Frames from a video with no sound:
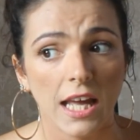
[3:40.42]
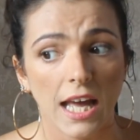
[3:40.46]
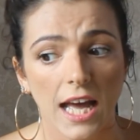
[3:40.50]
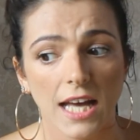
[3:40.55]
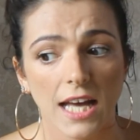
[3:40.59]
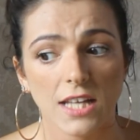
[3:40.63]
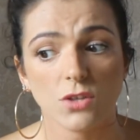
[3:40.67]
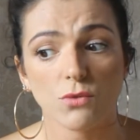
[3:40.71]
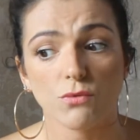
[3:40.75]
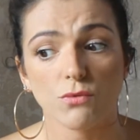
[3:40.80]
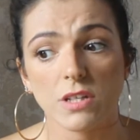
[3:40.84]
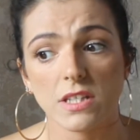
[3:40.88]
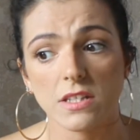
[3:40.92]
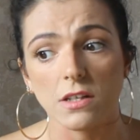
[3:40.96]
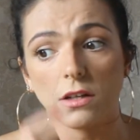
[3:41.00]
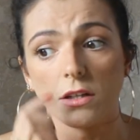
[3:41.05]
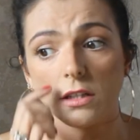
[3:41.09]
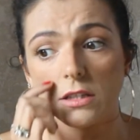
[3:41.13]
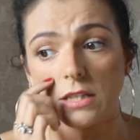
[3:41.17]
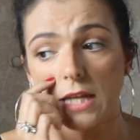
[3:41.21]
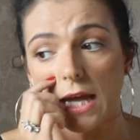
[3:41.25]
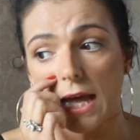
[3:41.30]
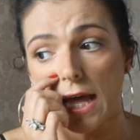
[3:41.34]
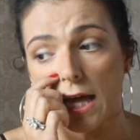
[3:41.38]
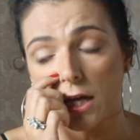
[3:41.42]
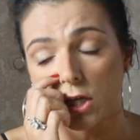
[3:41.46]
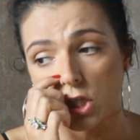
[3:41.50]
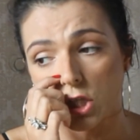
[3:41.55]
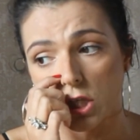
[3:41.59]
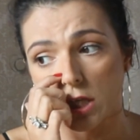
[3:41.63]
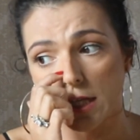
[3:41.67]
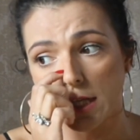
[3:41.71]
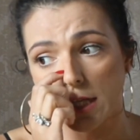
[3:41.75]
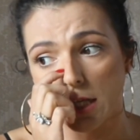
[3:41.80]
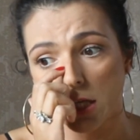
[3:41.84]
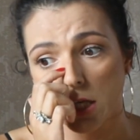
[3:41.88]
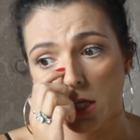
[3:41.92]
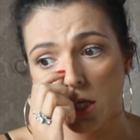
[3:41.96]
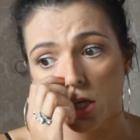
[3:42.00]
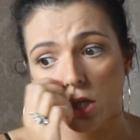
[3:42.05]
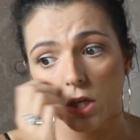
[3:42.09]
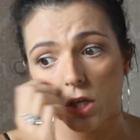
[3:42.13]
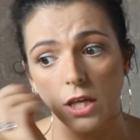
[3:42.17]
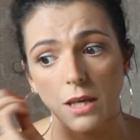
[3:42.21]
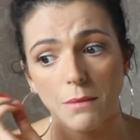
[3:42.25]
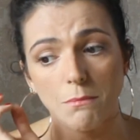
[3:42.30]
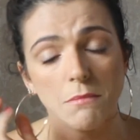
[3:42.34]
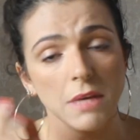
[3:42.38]
As a result, I actually,
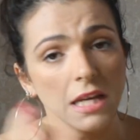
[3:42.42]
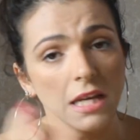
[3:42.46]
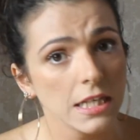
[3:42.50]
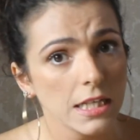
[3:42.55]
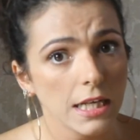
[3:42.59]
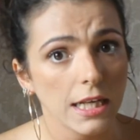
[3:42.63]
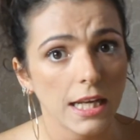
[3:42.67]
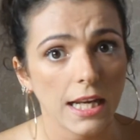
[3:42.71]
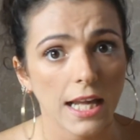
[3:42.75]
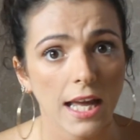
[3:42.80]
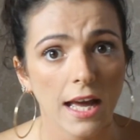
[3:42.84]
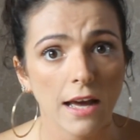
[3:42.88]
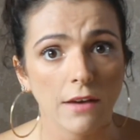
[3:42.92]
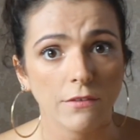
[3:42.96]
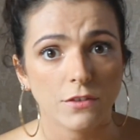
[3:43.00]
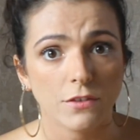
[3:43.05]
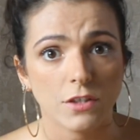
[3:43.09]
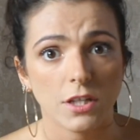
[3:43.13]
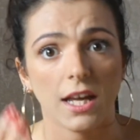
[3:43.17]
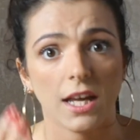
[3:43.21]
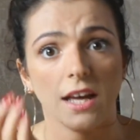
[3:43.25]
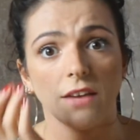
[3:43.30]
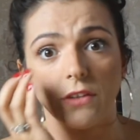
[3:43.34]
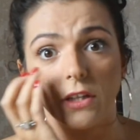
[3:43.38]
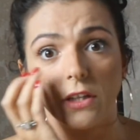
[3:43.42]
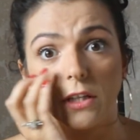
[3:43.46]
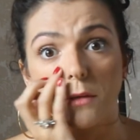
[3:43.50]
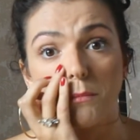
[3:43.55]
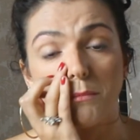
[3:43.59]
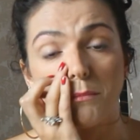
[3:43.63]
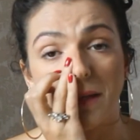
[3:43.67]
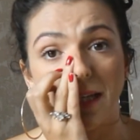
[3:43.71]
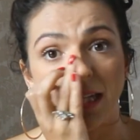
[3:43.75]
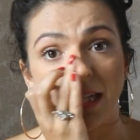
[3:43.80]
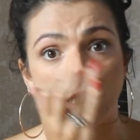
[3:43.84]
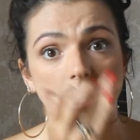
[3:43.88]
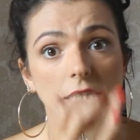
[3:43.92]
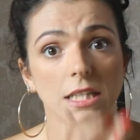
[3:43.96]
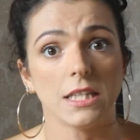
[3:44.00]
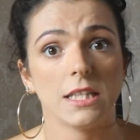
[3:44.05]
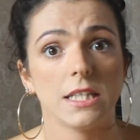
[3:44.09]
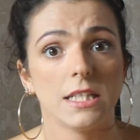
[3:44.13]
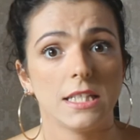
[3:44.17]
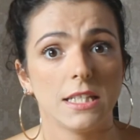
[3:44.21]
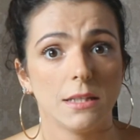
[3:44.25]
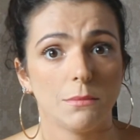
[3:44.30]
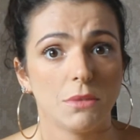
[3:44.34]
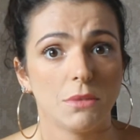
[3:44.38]
immediately after having completed
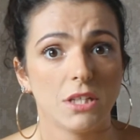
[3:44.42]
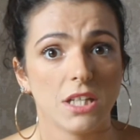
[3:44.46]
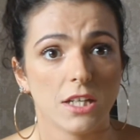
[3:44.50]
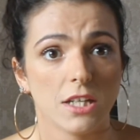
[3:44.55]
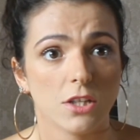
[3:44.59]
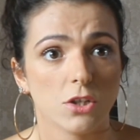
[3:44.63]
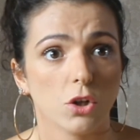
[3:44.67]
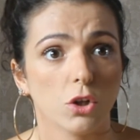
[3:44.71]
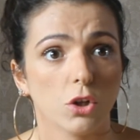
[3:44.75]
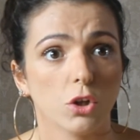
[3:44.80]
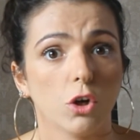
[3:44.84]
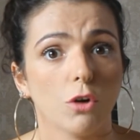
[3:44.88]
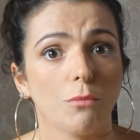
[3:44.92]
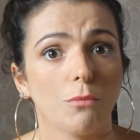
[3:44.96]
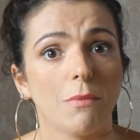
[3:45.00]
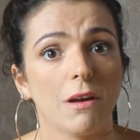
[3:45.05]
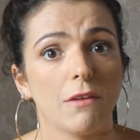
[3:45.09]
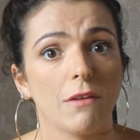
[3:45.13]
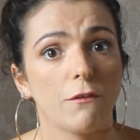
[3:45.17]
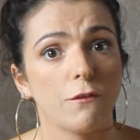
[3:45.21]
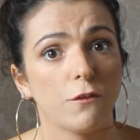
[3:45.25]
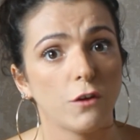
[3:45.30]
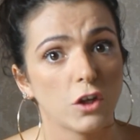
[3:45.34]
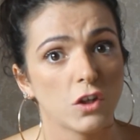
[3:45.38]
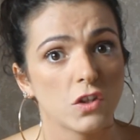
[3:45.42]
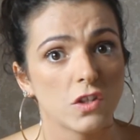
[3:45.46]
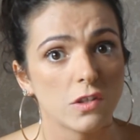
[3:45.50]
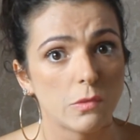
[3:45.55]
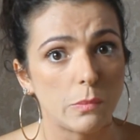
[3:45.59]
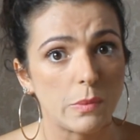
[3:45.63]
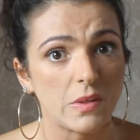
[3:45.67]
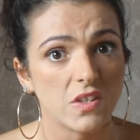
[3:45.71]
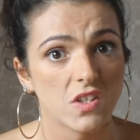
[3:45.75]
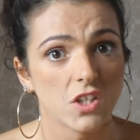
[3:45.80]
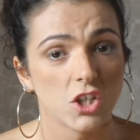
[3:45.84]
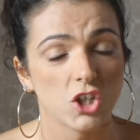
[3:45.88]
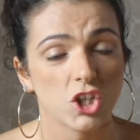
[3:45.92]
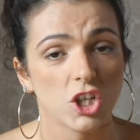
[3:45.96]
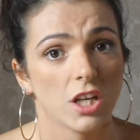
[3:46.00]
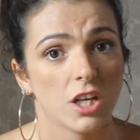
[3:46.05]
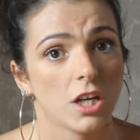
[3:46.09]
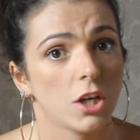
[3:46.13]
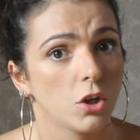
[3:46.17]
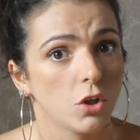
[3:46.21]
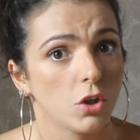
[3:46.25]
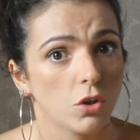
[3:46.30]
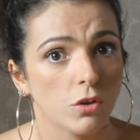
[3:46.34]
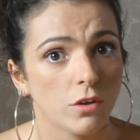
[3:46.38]
the Dip TESOL, got my first position
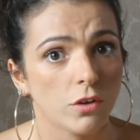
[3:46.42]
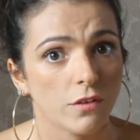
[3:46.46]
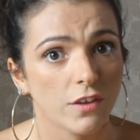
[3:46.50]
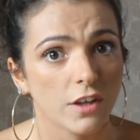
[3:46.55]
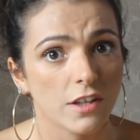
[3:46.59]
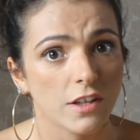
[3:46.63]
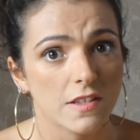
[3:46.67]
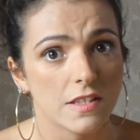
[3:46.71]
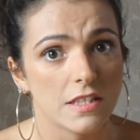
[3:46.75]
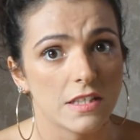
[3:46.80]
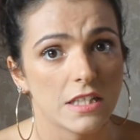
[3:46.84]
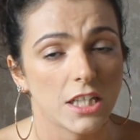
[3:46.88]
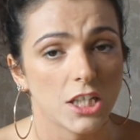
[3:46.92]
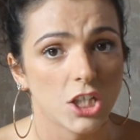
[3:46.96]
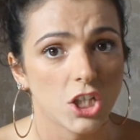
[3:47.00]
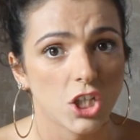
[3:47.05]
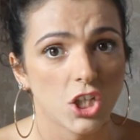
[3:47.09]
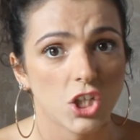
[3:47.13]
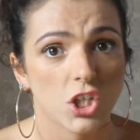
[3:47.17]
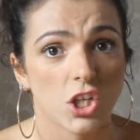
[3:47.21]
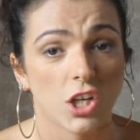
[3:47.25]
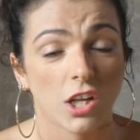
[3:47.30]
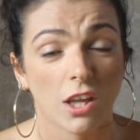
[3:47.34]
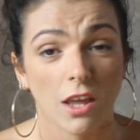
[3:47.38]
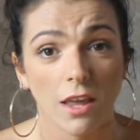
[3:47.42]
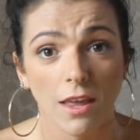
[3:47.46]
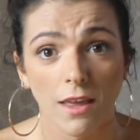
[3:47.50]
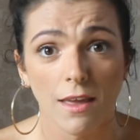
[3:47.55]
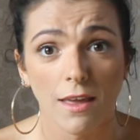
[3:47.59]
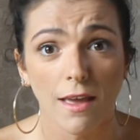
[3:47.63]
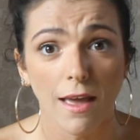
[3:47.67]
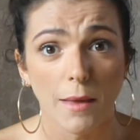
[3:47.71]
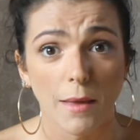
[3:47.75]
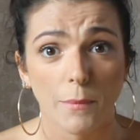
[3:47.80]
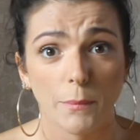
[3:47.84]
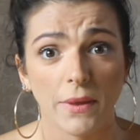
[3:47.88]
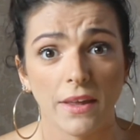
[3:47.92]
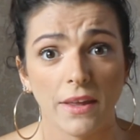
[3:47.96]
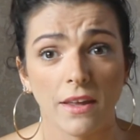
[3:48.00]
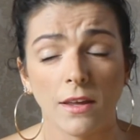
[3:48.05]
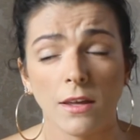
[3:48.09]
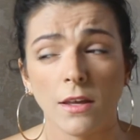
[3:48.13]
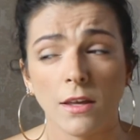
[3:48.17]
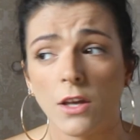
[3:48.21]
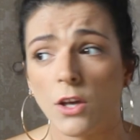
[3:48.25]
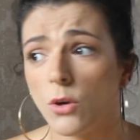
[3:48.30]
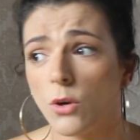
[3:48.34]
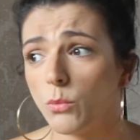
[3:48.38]
in a university teaching
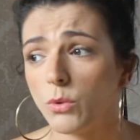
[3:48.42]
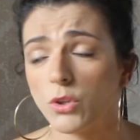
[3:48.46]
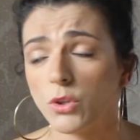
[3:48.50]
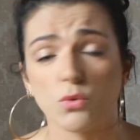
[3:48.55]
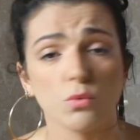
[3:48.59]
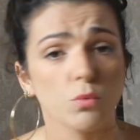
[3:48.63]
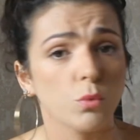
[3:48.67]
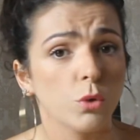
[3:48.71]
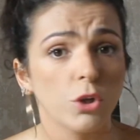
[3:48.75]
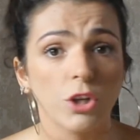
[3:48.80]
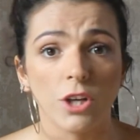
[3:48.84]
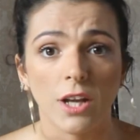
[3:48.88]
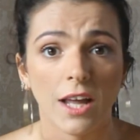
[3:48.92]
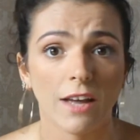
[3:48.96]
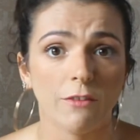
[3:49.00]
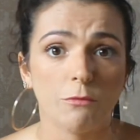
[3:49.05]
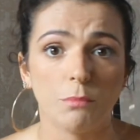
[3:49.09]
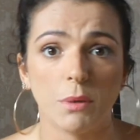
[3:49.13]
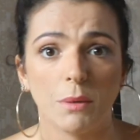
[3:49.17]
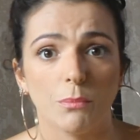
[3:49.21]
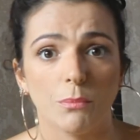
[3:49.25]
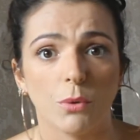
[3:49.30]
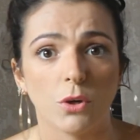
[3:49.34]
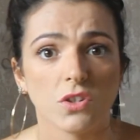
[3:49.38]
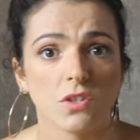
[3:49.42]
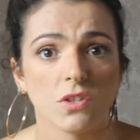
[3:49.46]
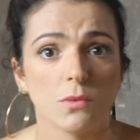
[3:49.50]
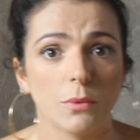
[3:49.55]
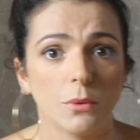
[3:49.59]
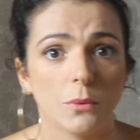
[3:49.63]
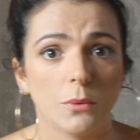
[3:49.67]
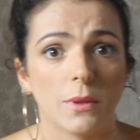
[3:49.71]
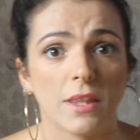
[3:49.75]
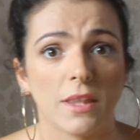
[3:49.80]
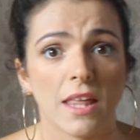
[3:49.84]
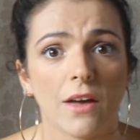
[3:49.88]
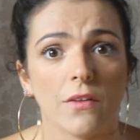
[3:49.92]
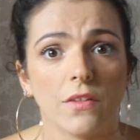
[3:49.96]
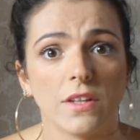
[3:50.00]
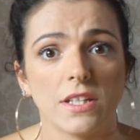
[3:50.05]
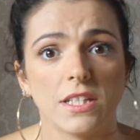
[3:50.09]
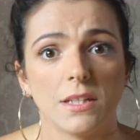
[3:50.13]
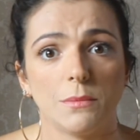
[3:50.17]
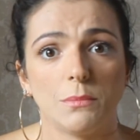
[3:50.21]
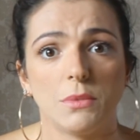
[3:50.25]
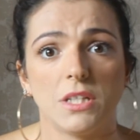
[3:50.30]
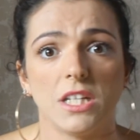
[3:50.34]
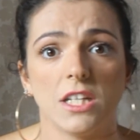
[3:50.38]
EAP, which wouldn't have been possible without the
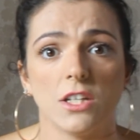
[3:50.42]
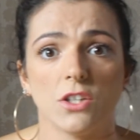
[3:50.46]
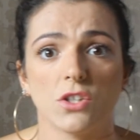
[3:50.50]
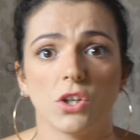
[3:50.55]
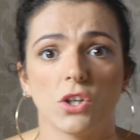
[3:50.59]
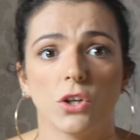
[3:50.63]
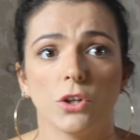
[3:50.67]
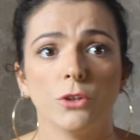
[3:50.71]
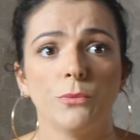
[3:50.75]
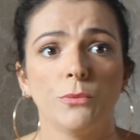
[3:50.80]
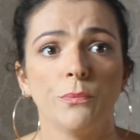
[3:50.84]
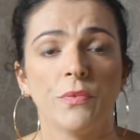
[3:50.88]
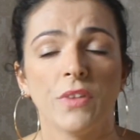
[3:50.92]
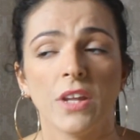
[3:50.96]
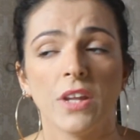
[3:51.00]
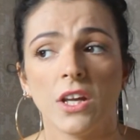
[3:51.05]
Dip TESOL.